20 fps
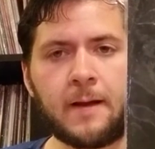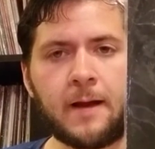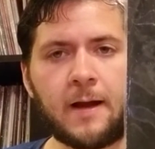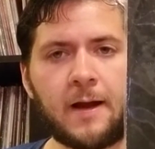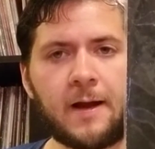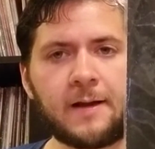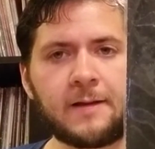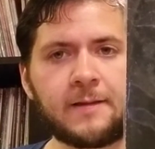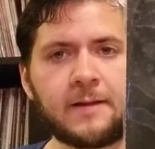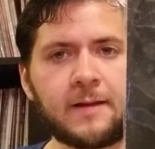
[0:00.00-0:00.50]

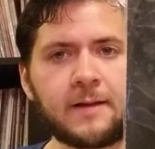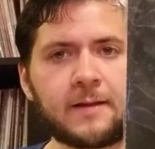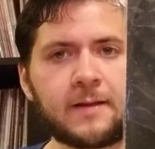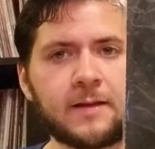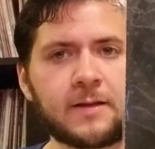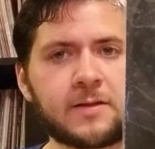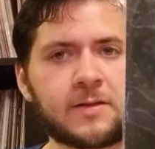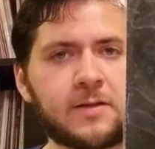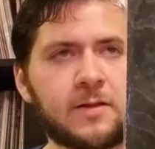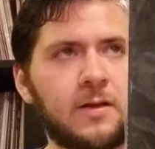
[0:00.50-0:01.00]
I think
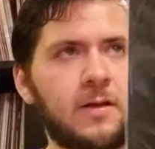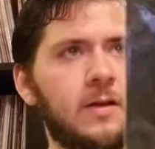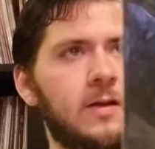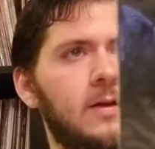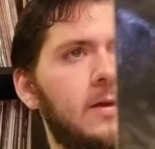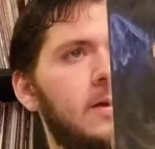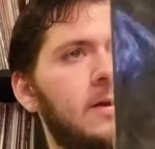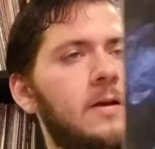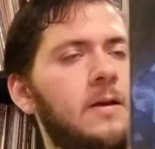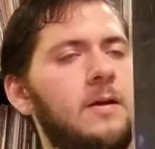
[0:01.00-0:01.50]
this
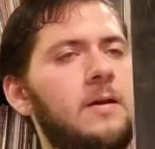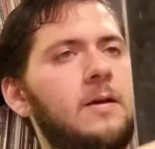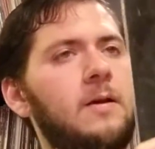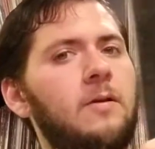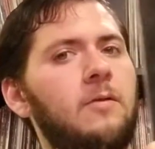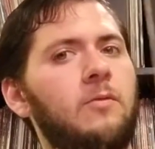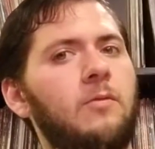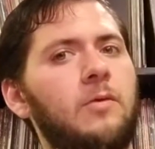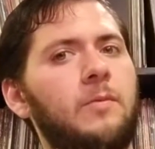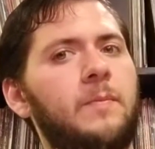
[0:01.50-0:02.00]

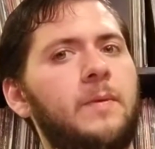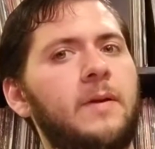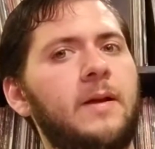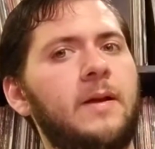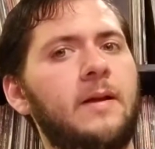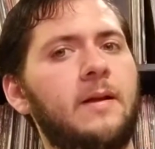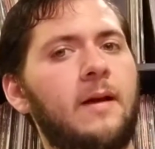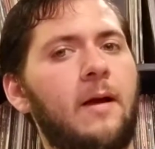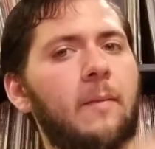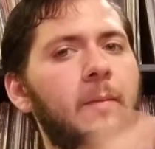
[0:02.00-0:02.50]
would
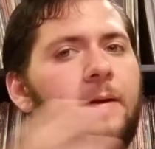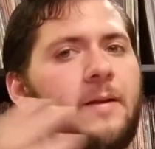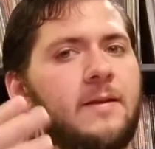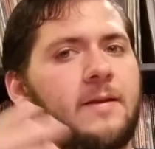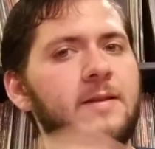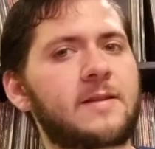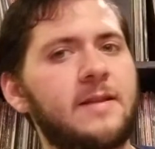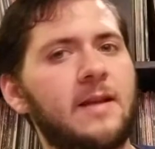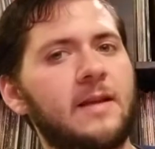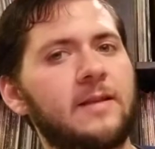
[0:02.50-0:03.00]
be,
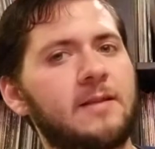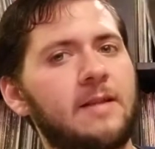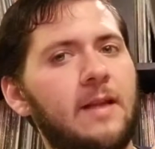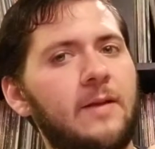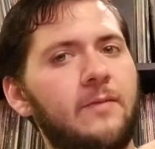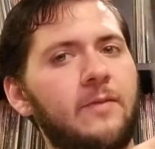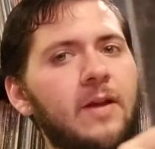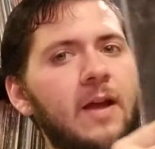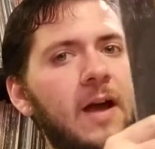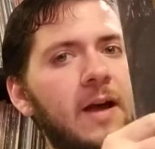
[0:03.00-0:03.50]
this hasn't
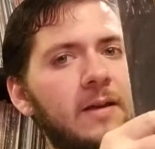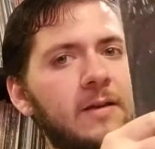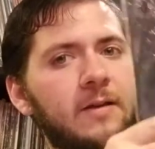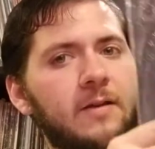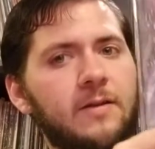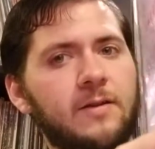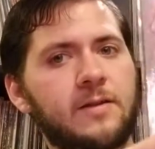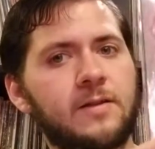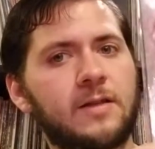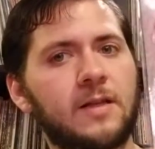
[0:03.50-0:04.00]
even gotten
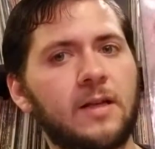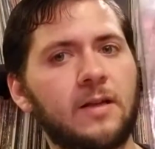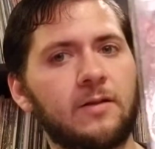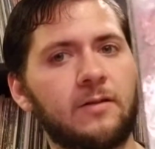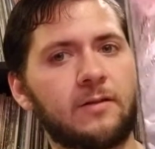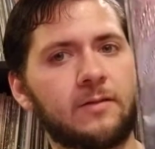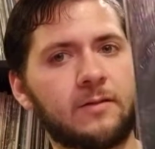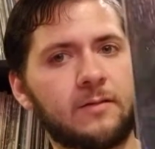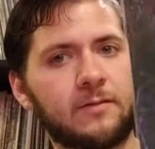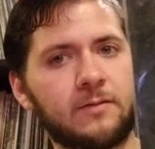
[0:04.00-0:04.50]
a
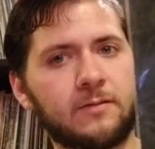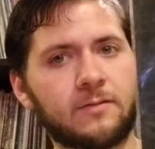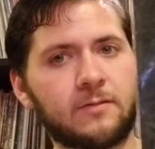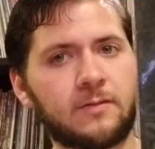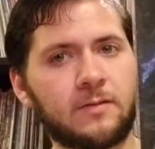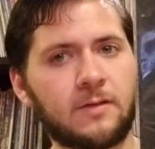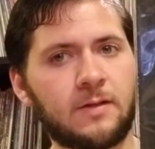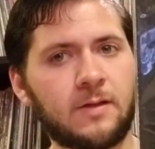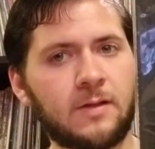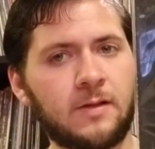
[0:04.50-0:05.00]
single,
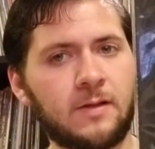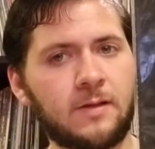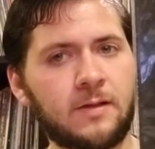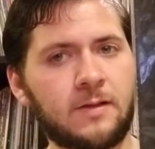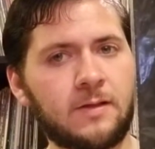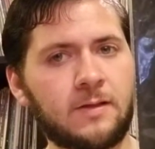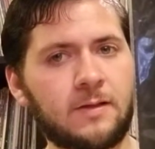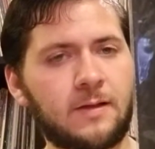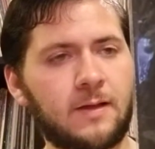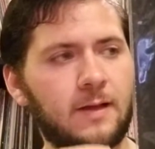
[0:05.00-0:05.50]

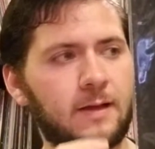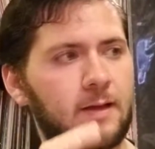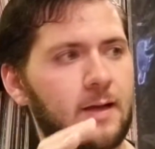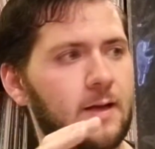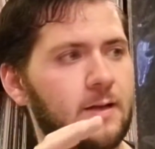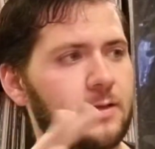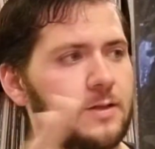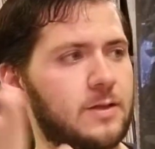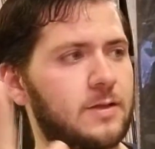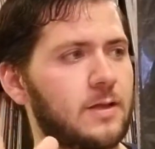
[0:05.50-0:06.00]
like
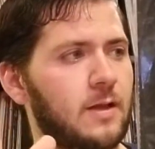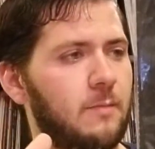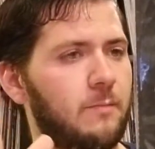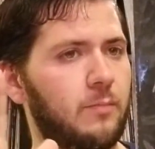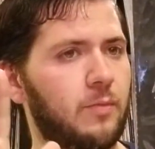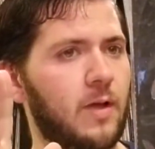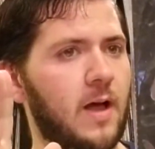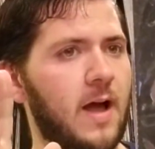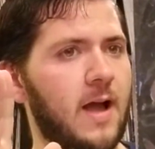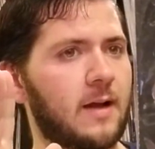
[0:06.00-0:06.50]
on
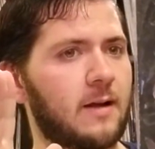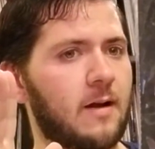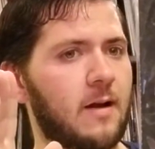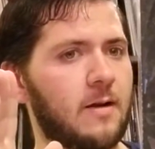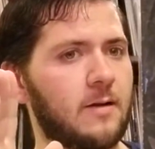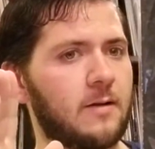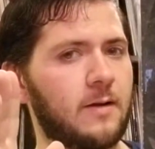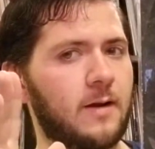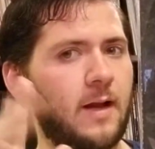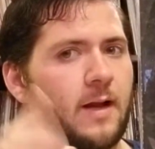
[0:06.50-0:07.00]
Black
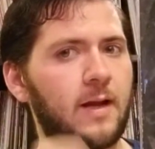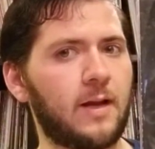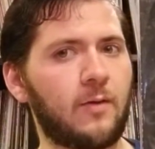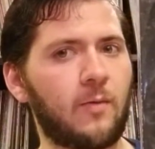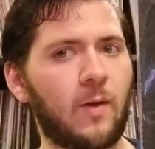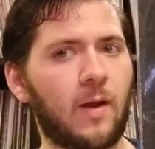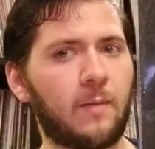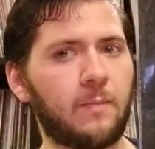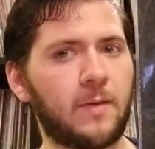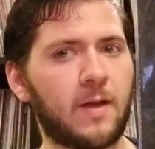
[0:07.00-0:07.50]
180
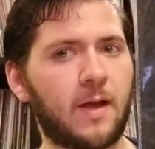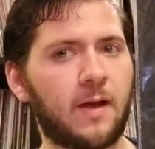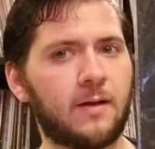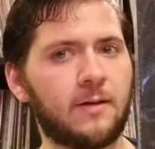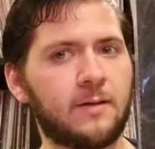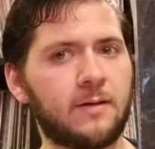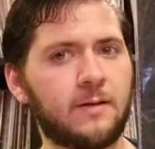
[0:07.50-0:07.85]
gram yet.